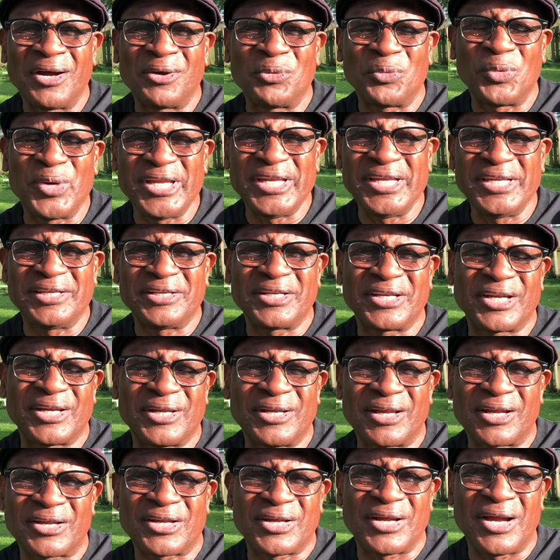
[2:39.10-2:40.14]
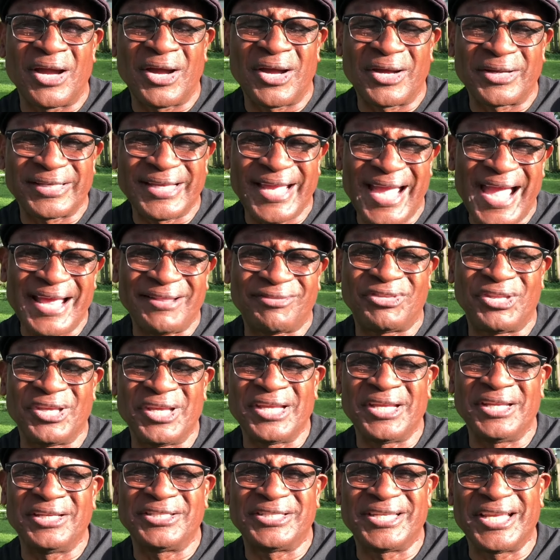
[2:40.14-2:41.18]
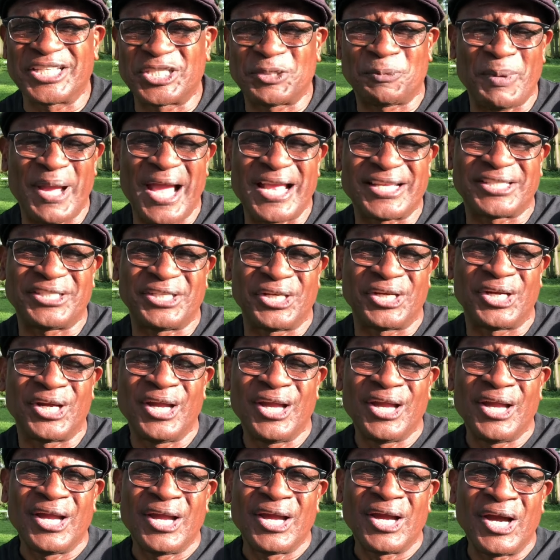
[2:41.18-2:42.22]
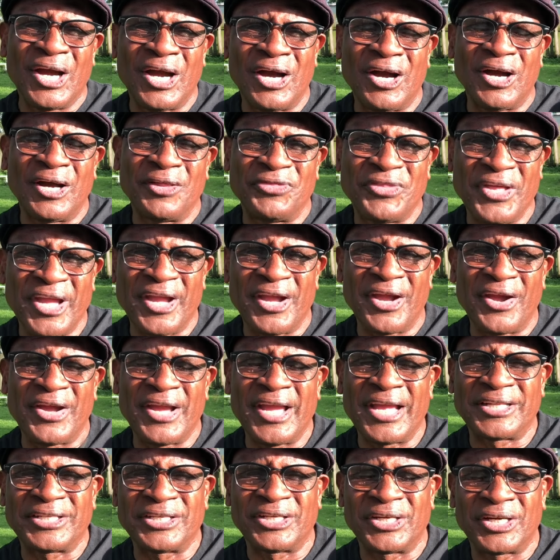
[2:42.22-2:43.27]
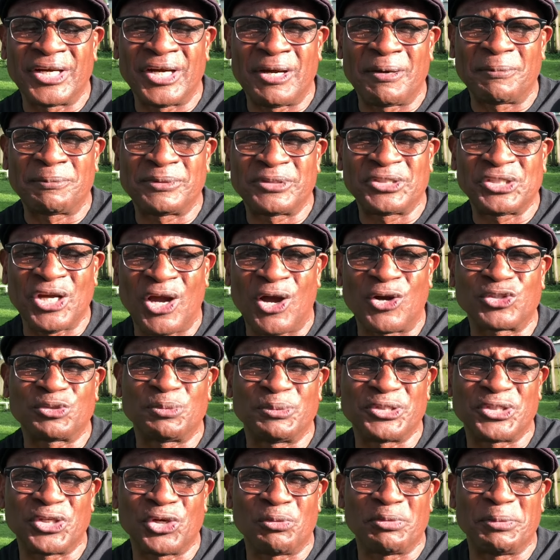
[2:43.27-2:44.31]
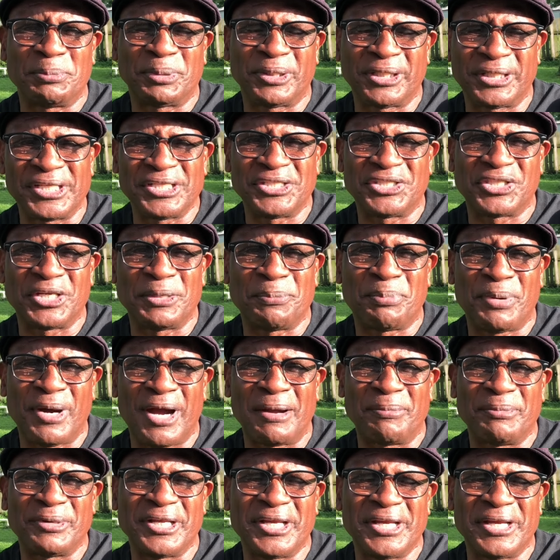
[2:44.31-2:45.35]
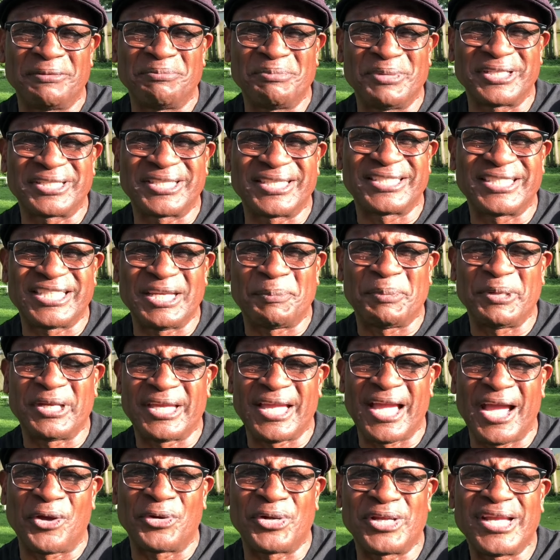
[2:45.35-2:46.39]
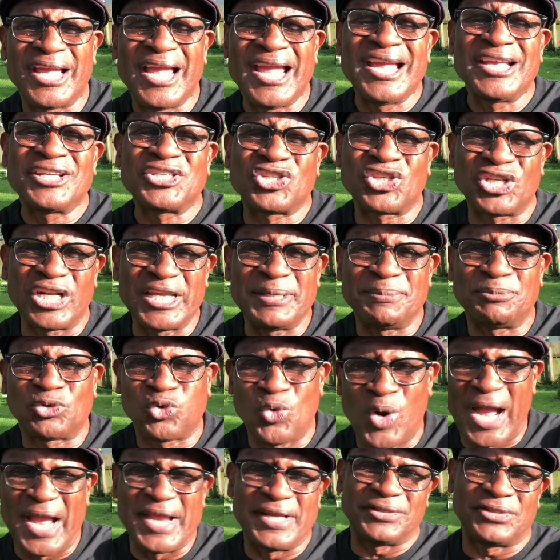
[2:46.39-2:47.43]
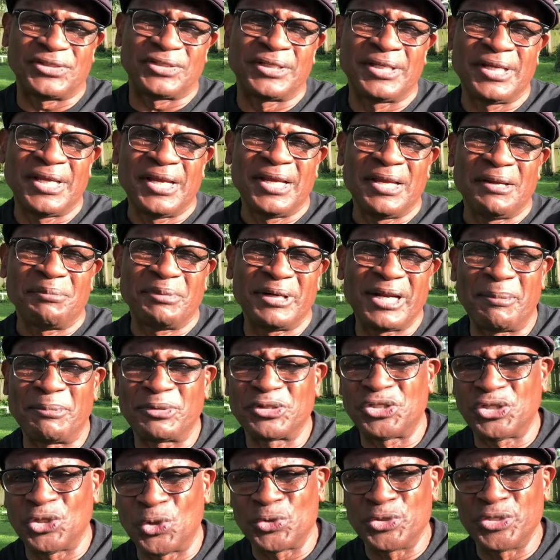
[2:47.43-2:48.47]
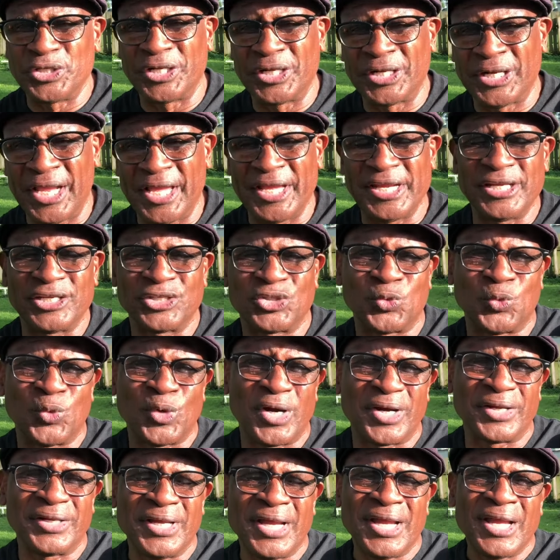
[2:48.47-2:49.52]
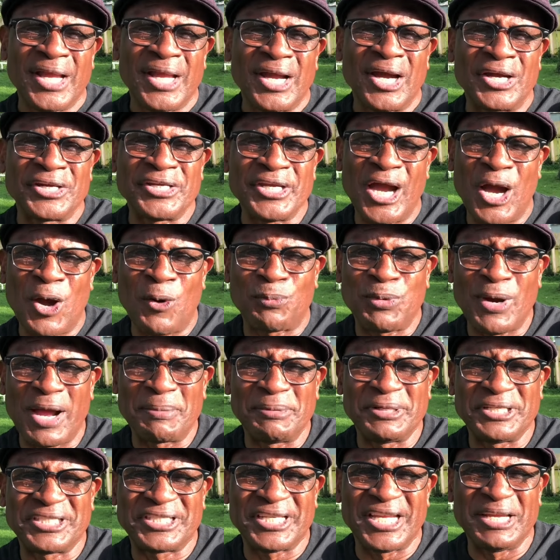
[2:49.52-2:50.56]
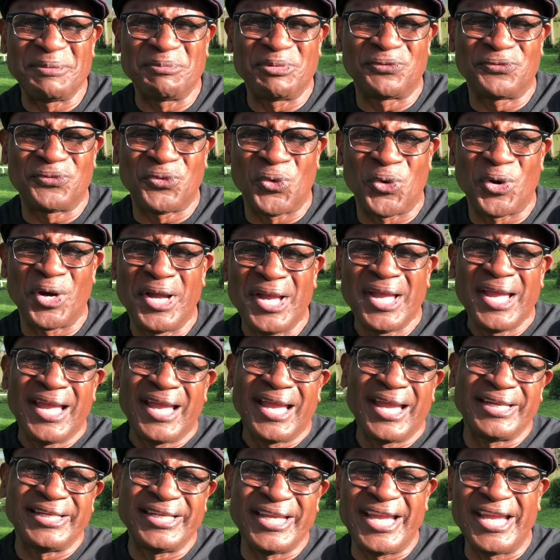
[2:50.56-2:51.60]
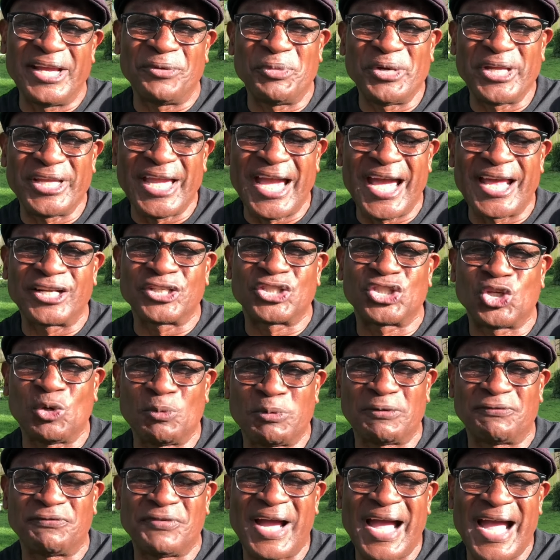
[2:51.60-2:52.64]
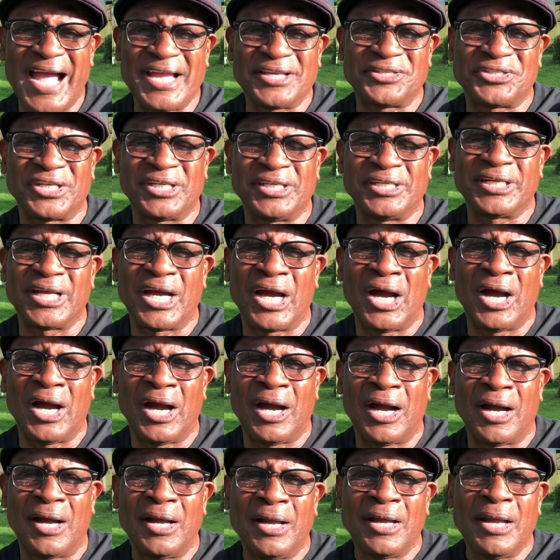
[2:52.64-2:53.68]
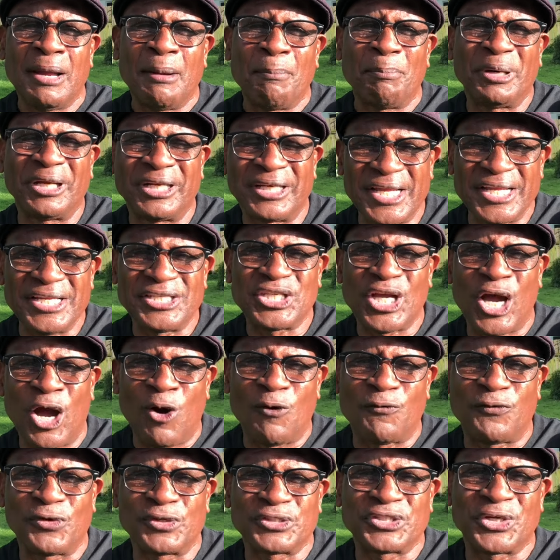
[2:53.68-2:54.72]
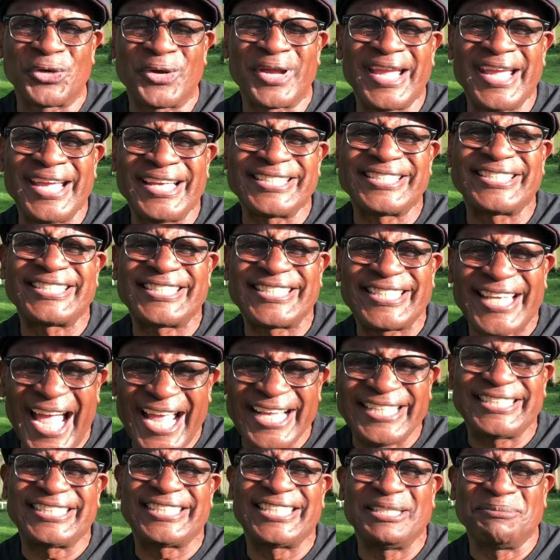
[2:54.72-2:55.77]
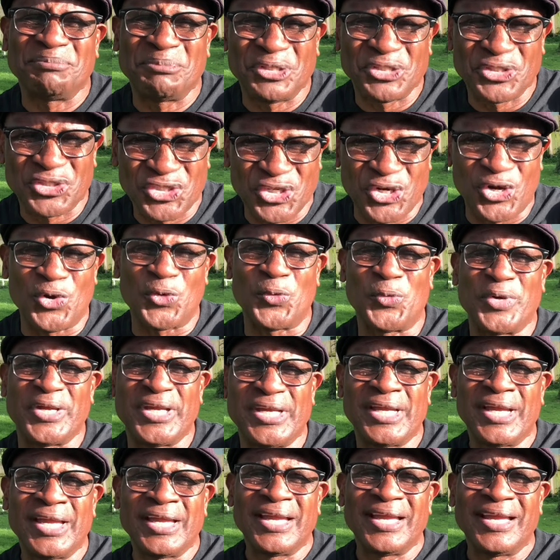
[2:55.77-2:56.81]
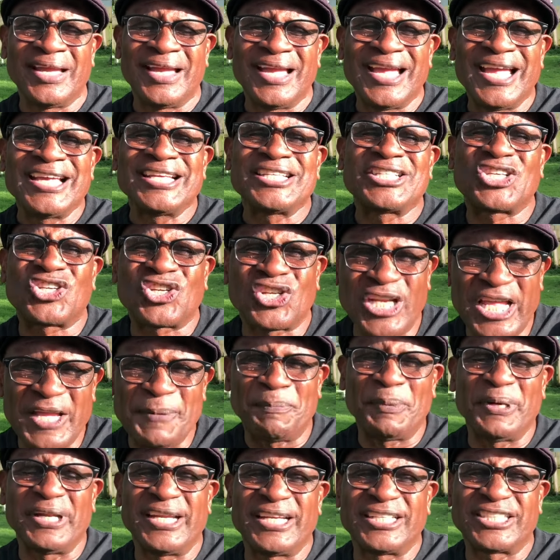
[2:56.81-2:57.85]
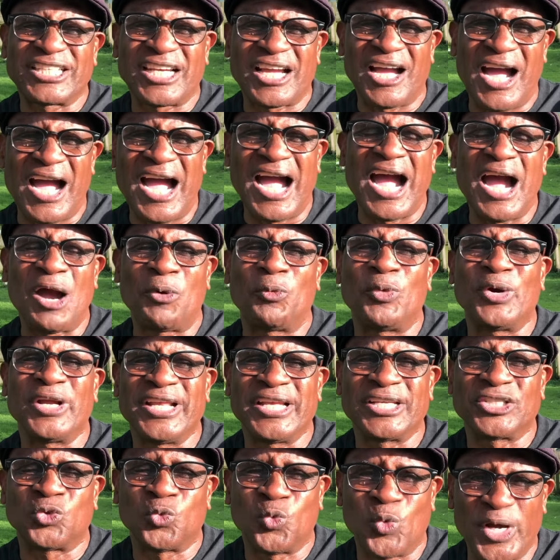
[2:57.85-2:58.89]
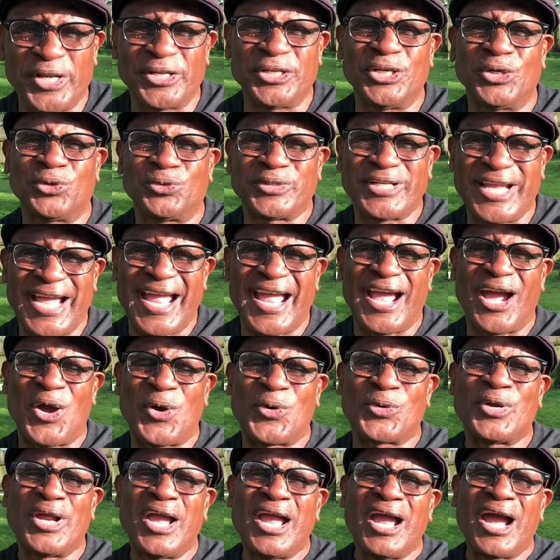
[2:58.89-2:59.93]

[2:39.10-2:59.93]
We got the dispatcher there at the Charles, Missouri Police Department here in Mississippi County sleep twice. But I'm going to show you the latest one y'all probably seen before. And then we got a supervising police officer in Sikeston, Missouri, sleeping in his car with his window down,